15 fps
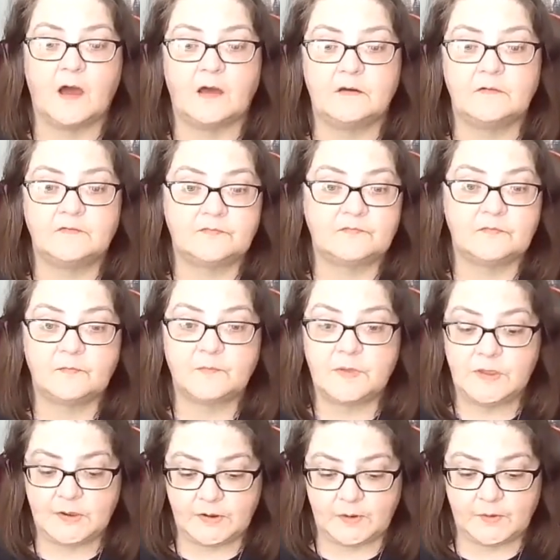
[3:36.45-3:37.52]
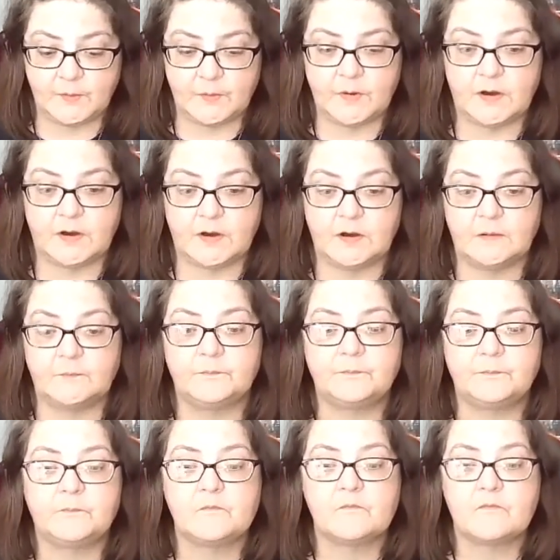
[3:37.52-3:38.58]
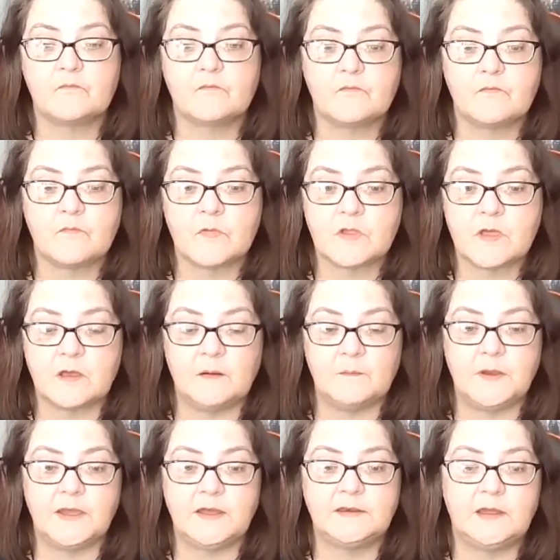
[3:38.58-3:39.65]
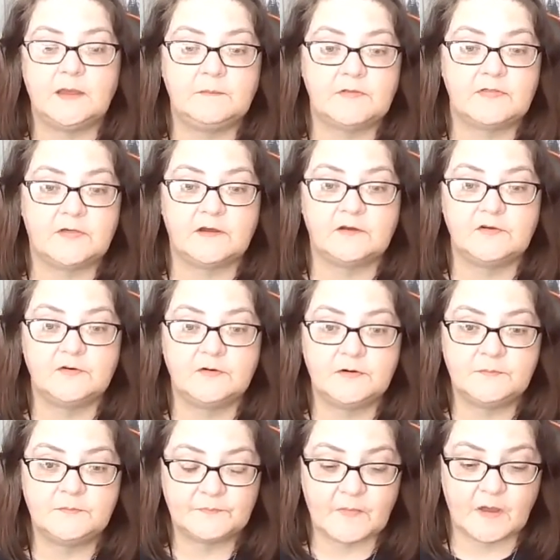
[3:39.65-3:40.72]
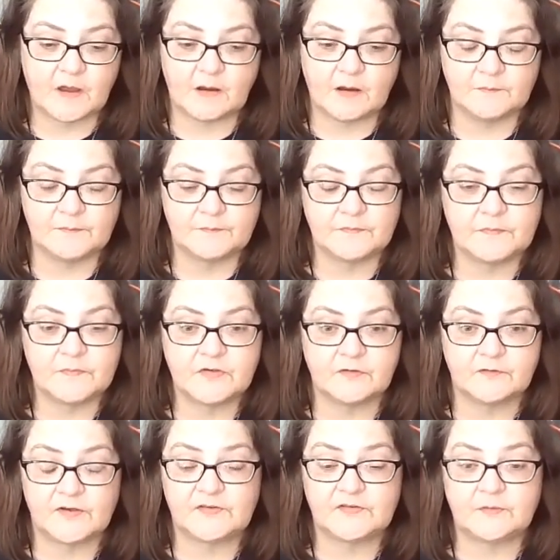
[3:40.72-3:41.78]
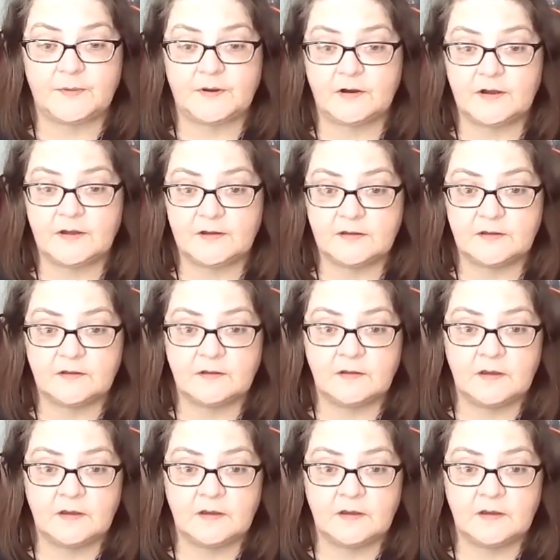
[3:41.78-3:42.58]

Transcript: I've, you know, a man named Nathaniel Sylvester Barrett.